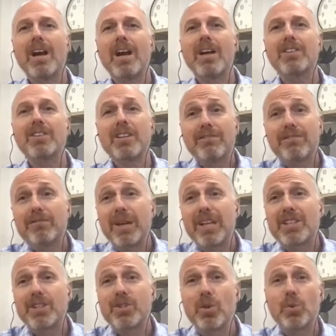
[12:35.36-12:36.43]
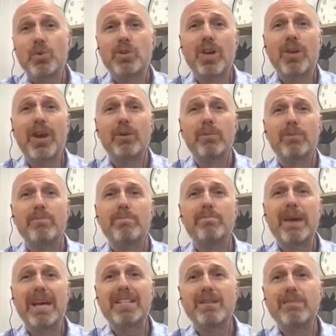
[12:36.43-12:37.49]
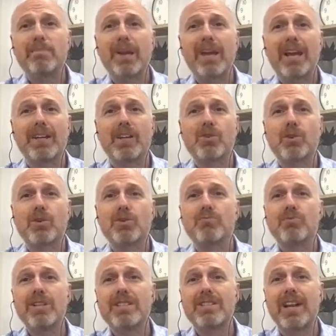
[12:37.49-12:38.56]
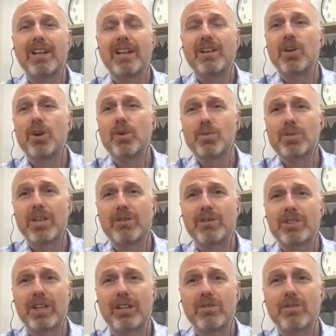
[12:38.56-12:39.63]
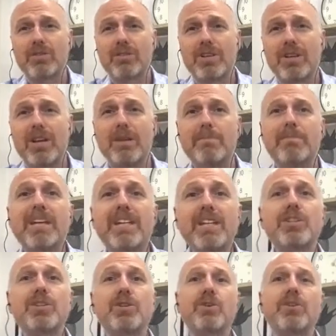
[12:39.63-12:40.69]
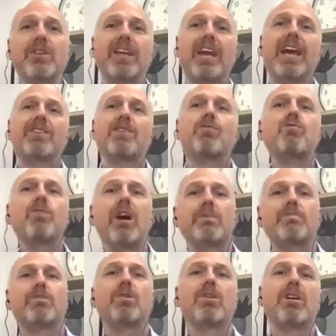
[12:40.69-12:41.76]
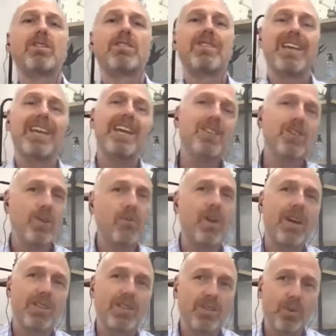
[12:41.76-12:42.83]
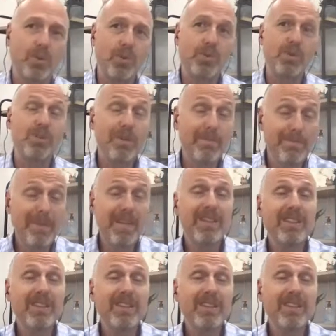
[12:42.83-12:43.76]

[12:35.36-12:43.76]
The information also helped them better plan across retail and wholesale channels, making sure that they had the right products in the right stores to meet